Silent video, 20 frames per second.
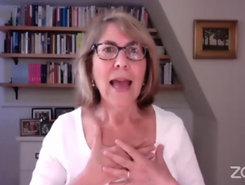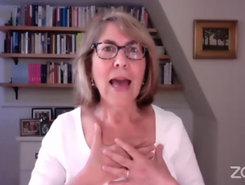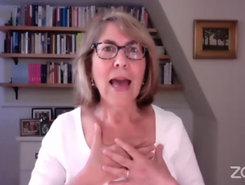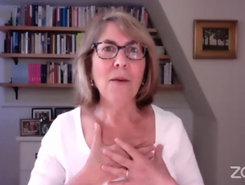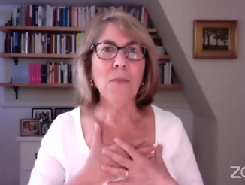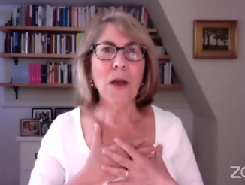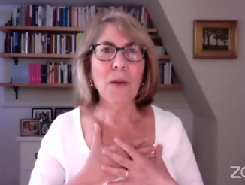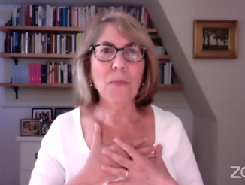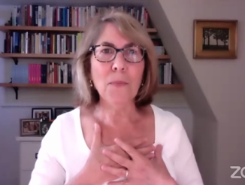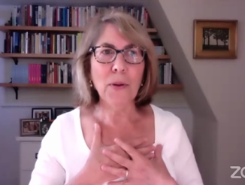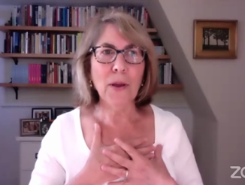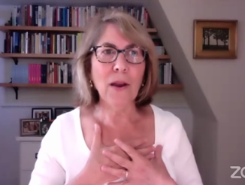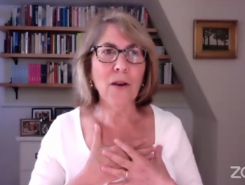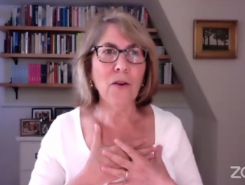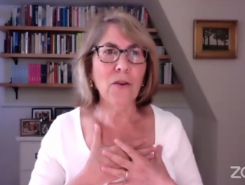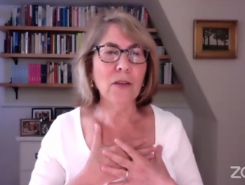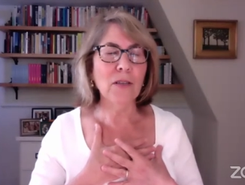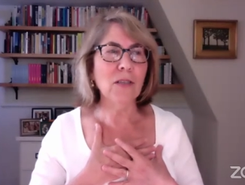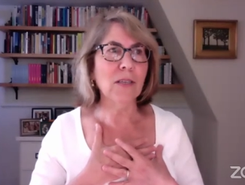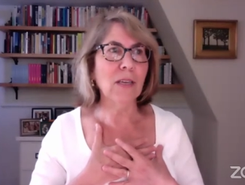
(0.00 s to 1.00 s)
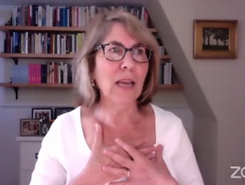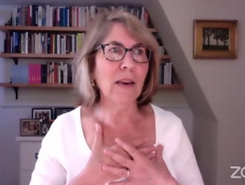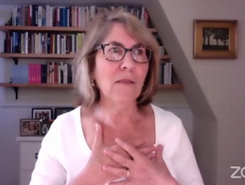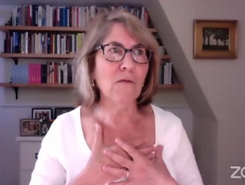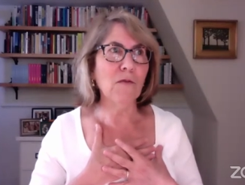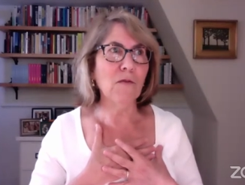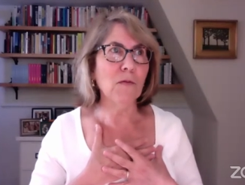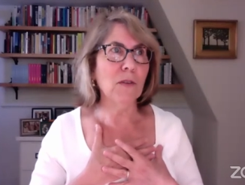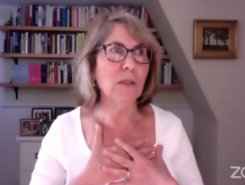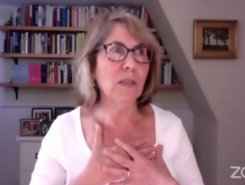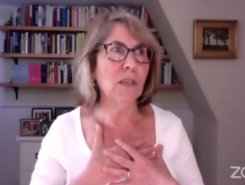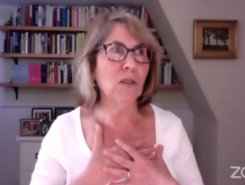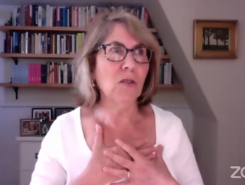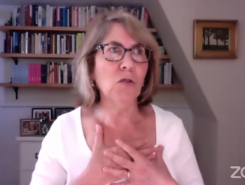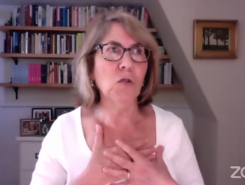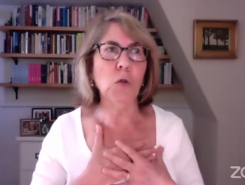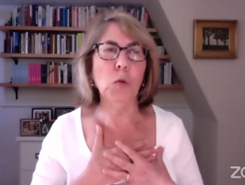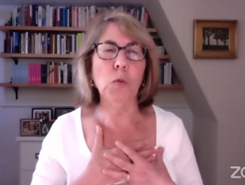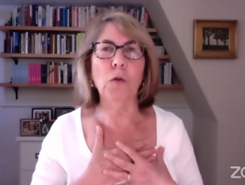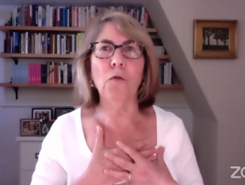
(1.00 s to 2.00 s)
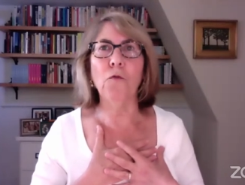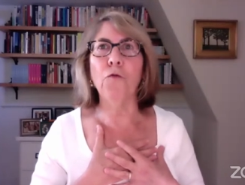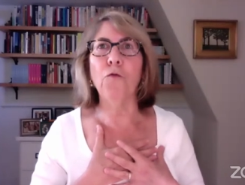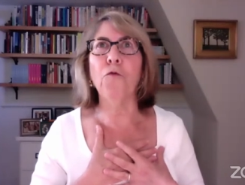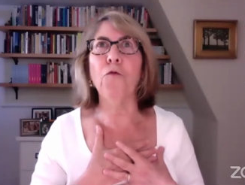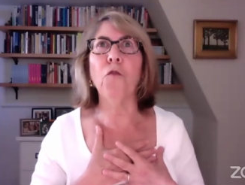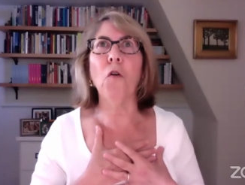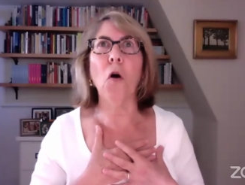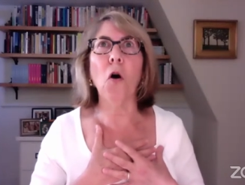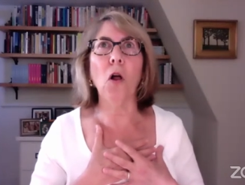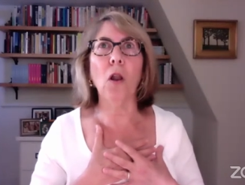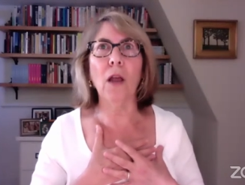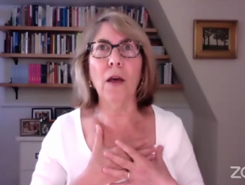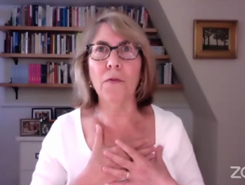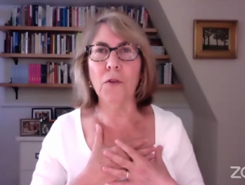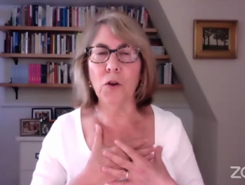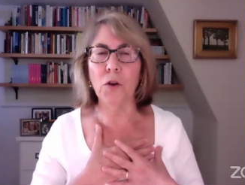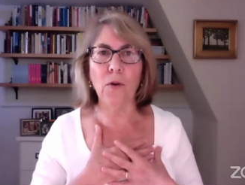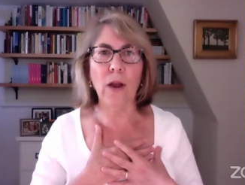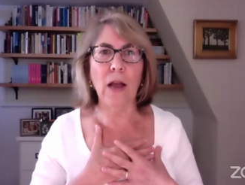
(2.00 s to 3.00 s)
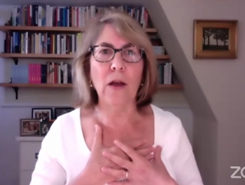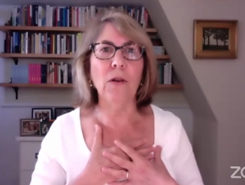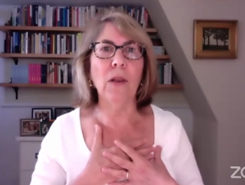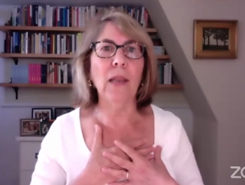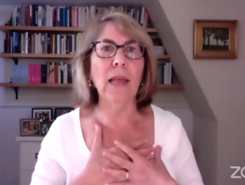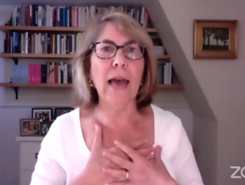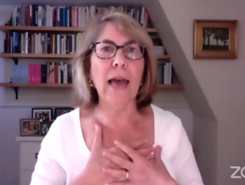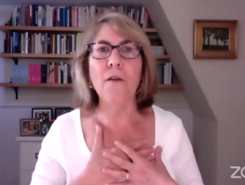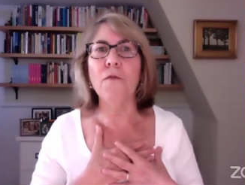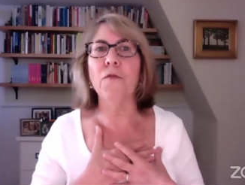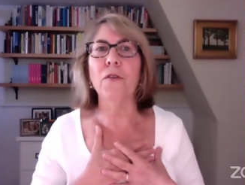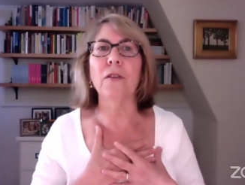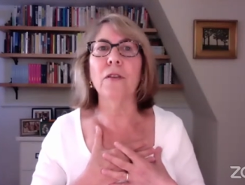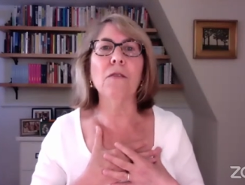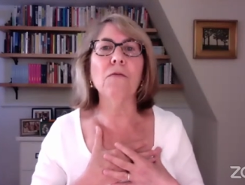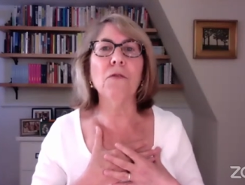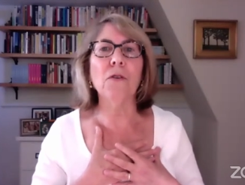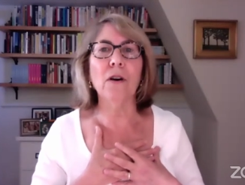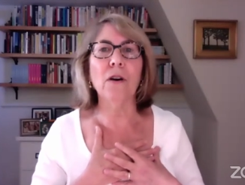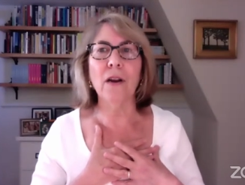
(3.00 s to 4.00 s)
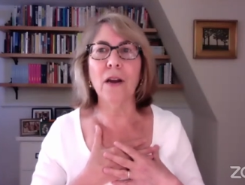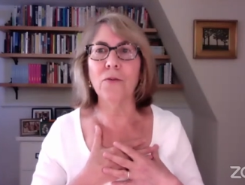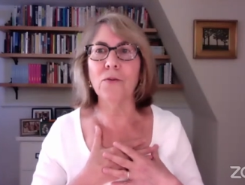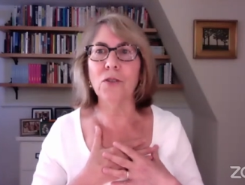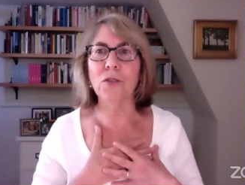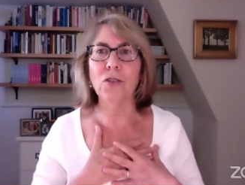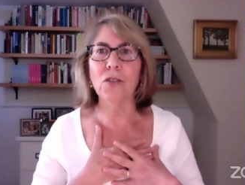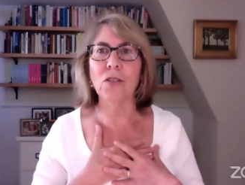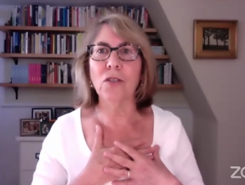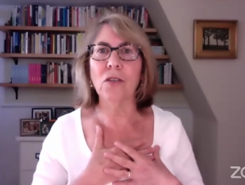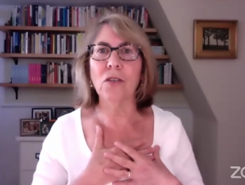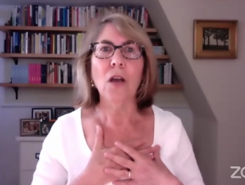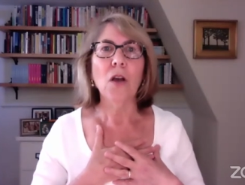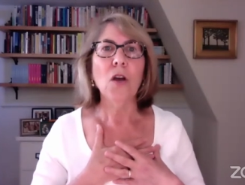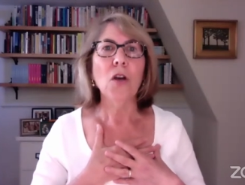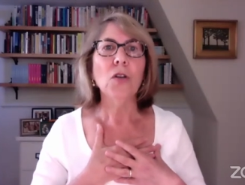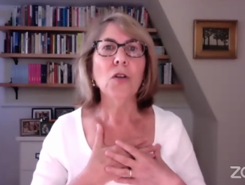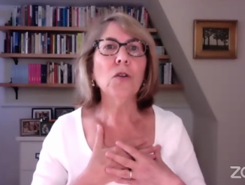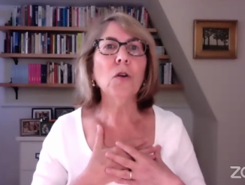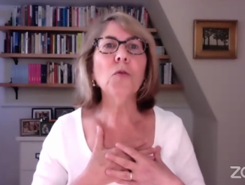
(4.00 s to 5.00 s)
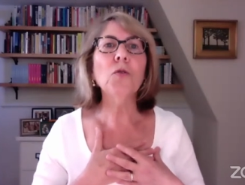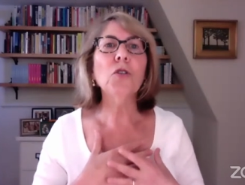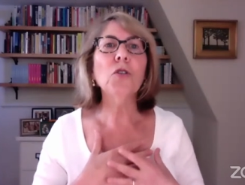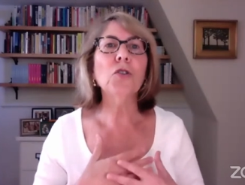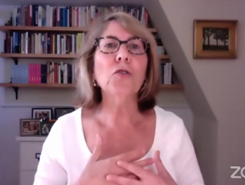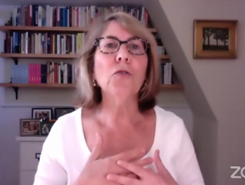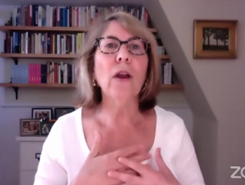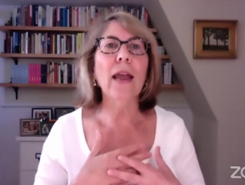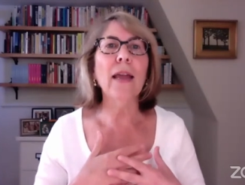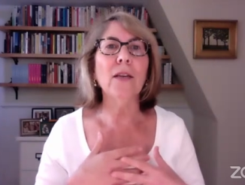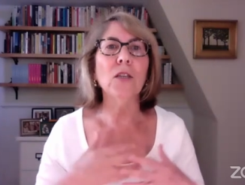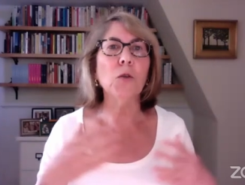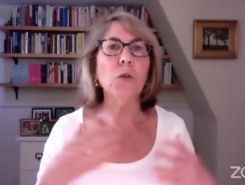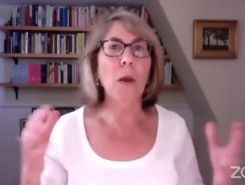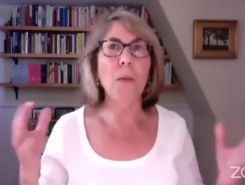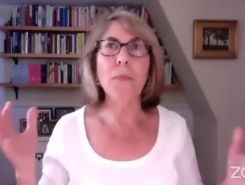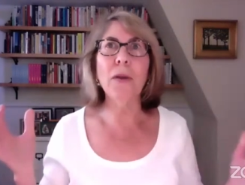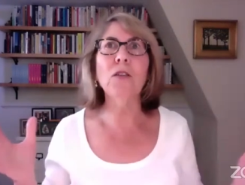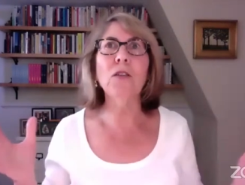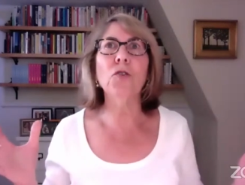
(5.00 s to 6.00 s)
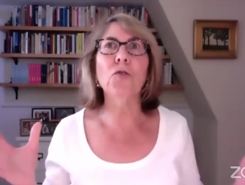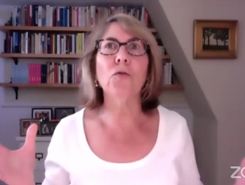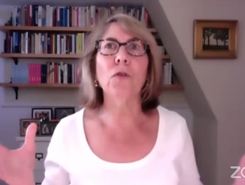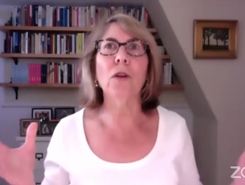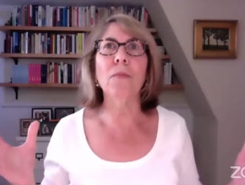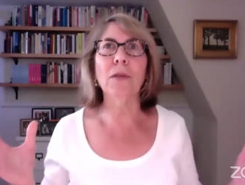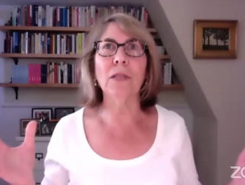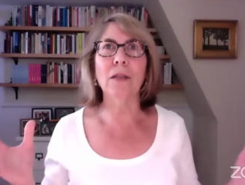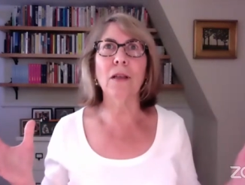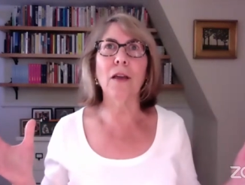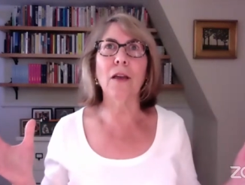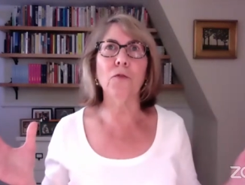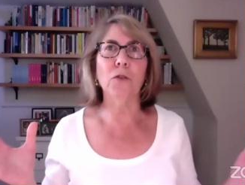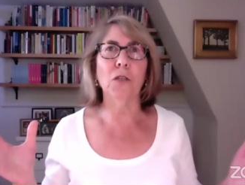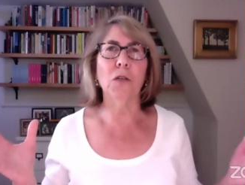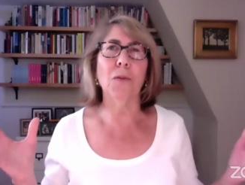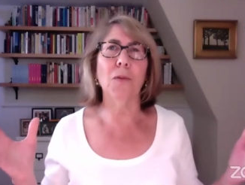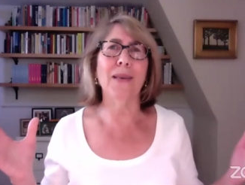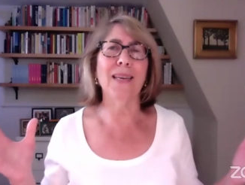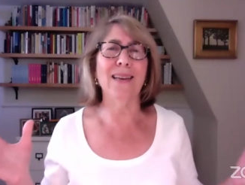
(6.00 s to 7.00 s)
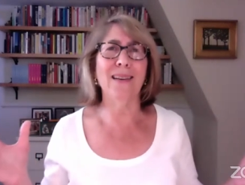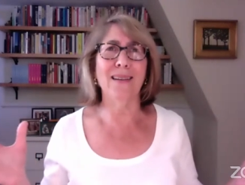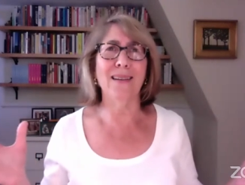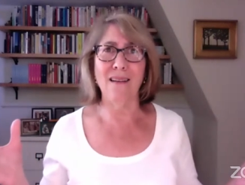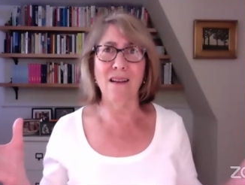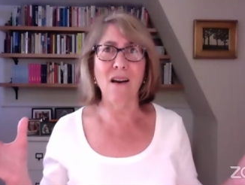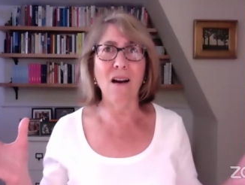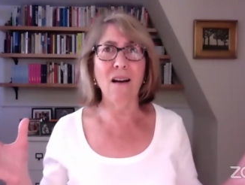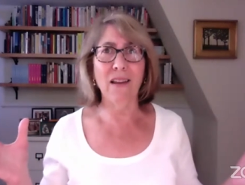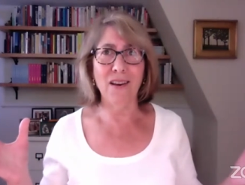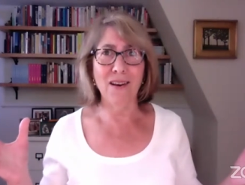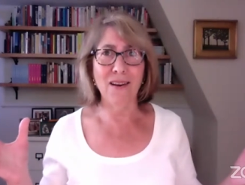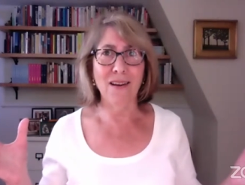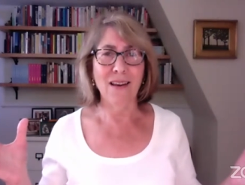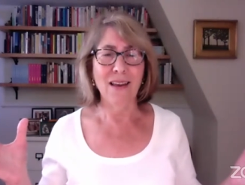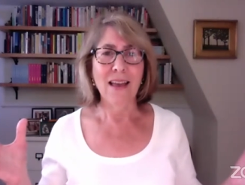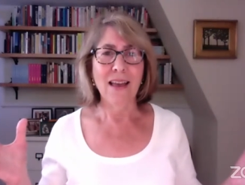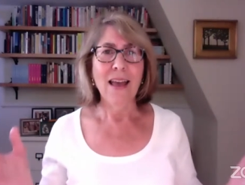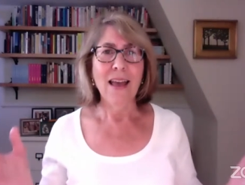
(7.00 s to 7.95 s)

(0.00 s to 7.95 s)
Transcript: And my parents and sisters would fall on the ground laughing. They thought I was just so strange. My big dream in life was to be a nun.